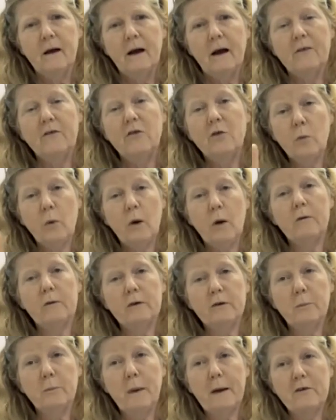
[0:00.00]
I do want to
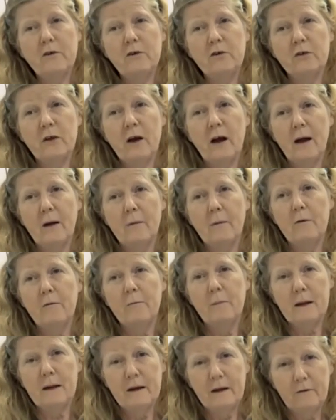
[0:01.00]
respect your time.
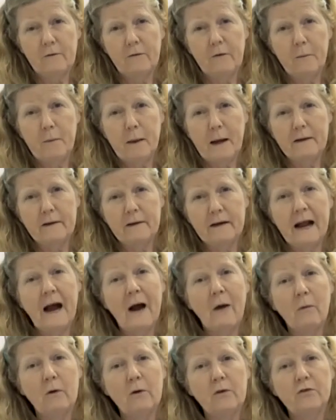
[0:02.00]
We've been here for about an
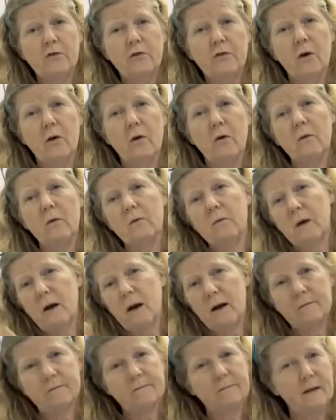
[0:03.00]
hour, so
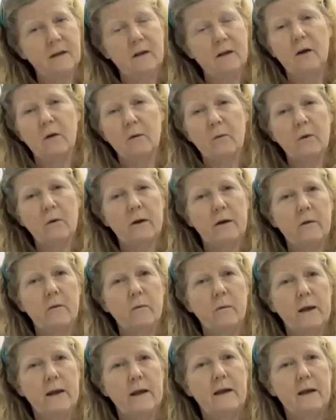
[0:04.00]

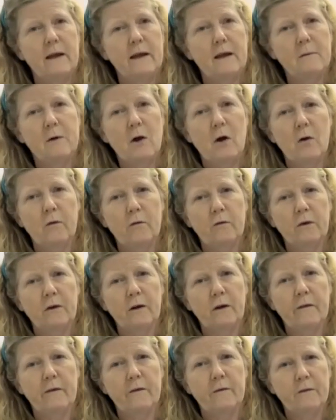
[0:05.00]
we can keep going for
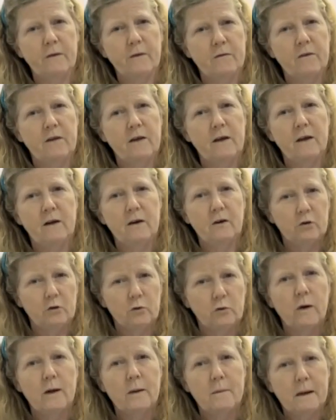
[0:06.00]
another 15 or
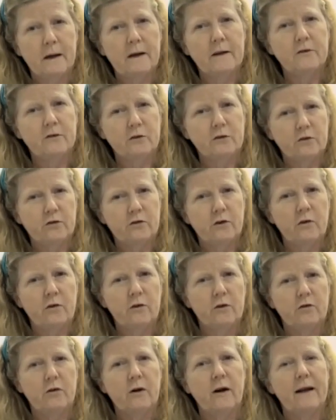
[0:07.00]
20 minutes or so
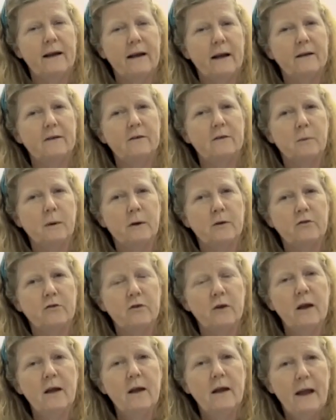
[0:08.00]
to try and get as much
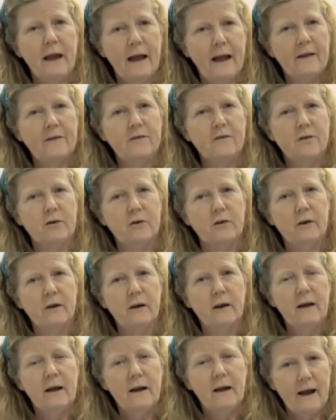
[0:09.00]

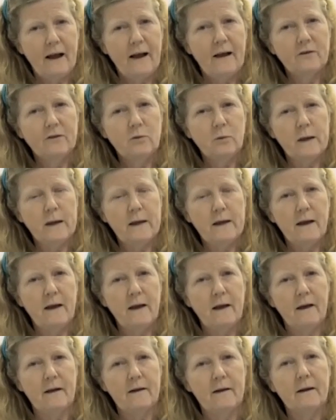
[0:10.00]
answered as we
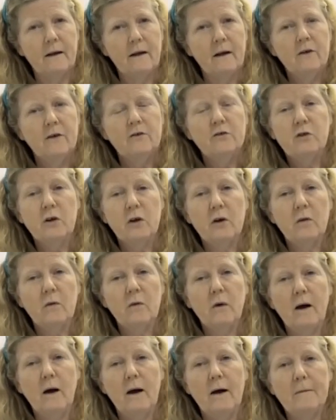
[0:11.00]
can.
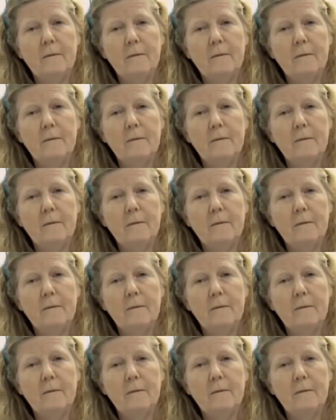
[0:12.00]
So